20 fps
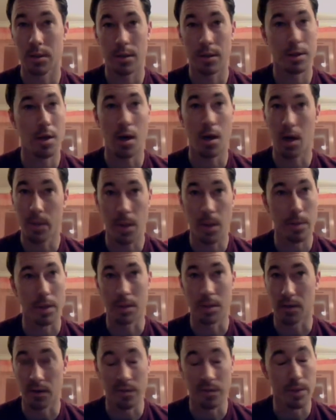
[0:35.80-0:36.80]
talking about
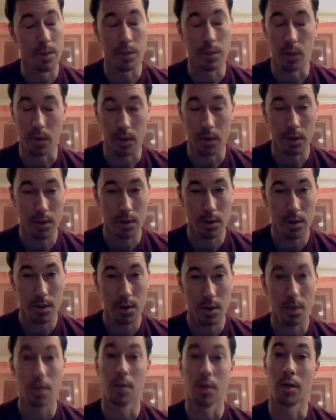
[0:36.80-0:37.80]
myself being boring.
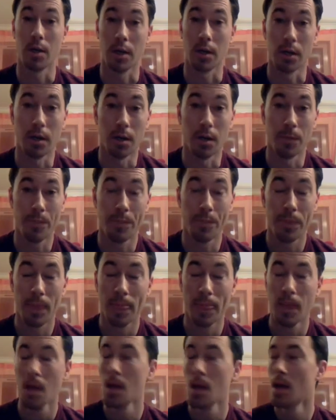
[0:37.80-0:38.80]
There you go.
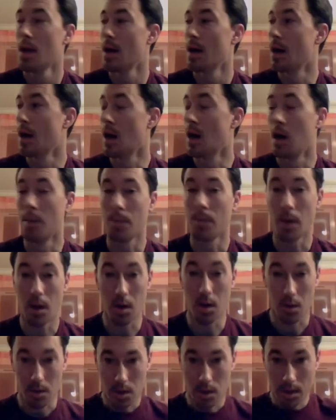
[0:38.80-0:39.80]

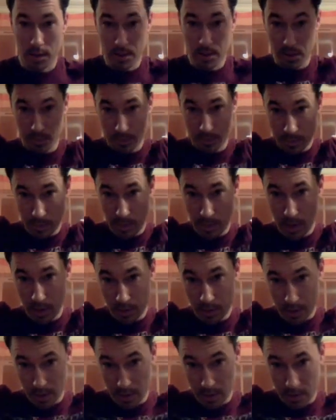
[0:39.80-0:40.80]
Oh, I also
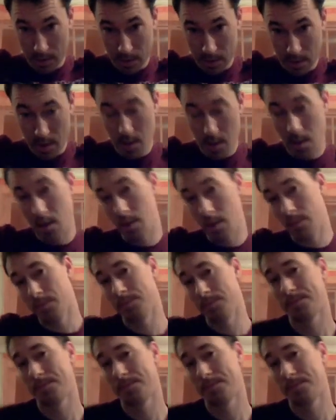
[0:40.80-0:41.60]
apologize. I